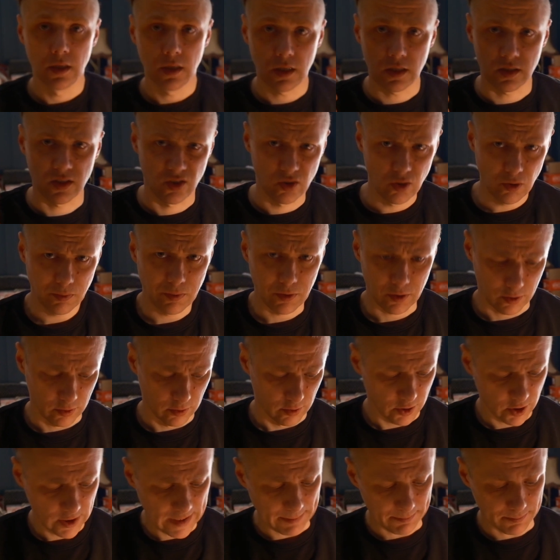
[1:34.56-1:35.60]
super cool
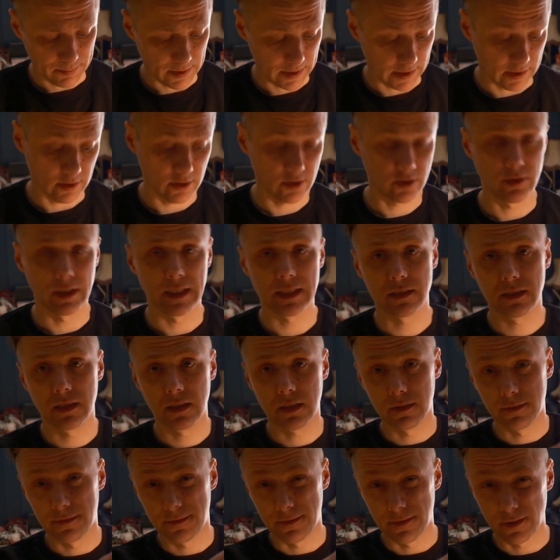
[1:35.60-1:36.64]
chip, but it also has like
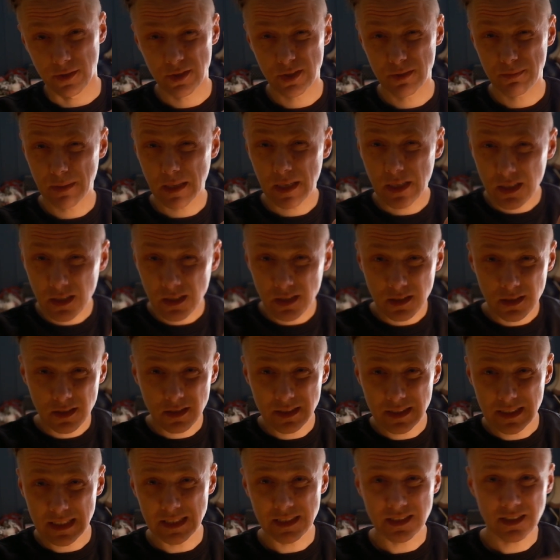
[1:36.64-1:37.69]
a fuzz pedal
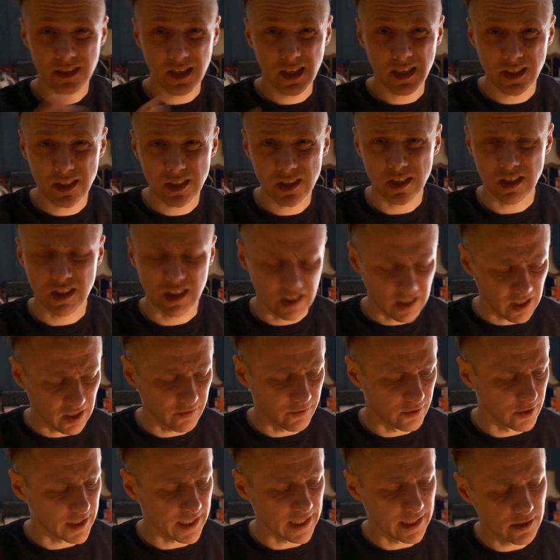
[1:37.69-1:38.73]
inside it. It's kind of
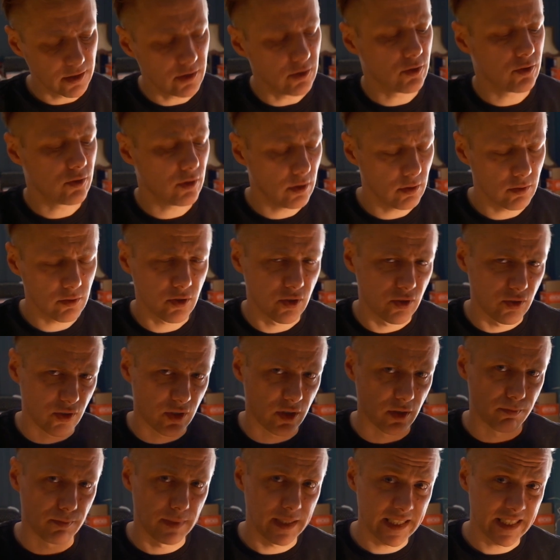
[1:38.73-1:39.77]
a gain control, so you
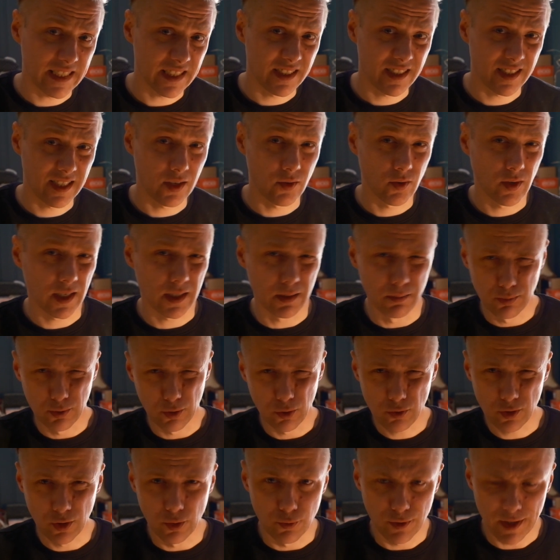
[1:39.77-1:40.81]
can make it sound like a
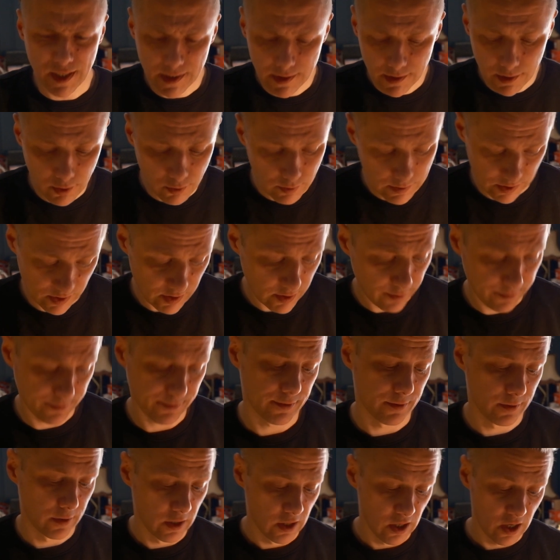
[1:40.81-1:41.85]
broken radio and
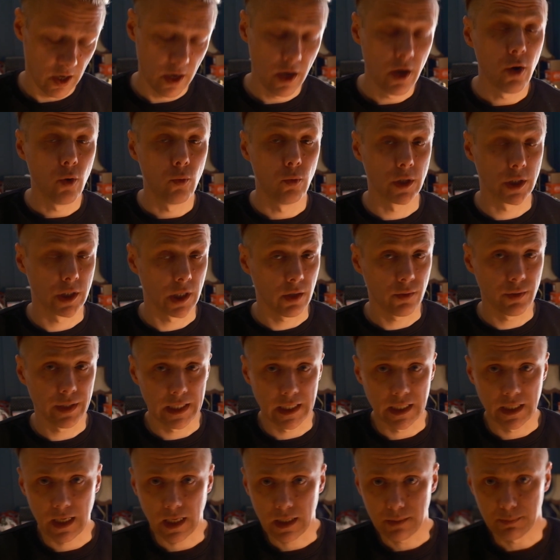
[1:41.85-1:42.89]
stuff, which I
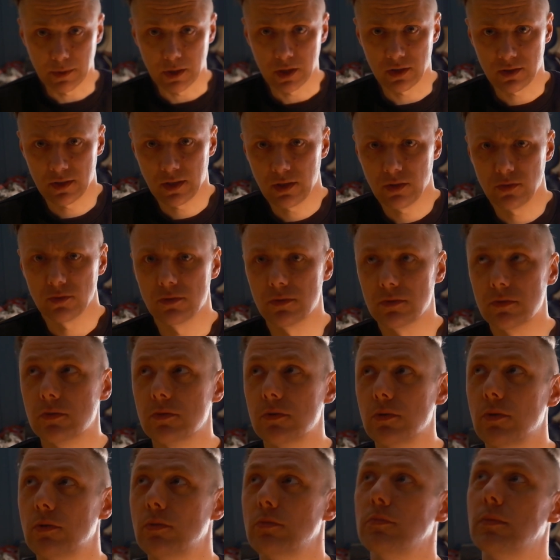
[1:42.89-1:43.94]
really like because I don't
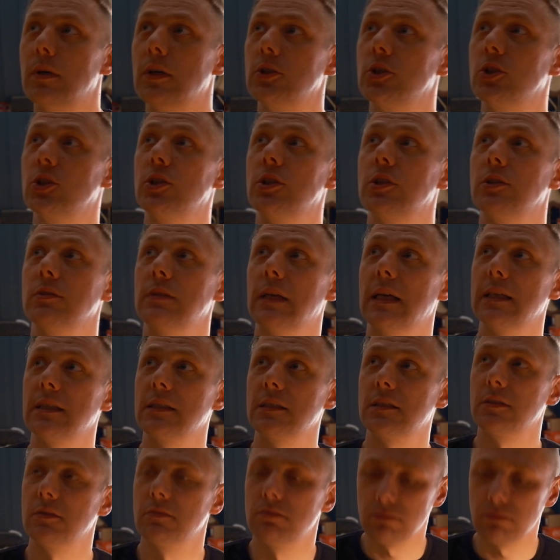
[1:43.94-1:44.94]
do much like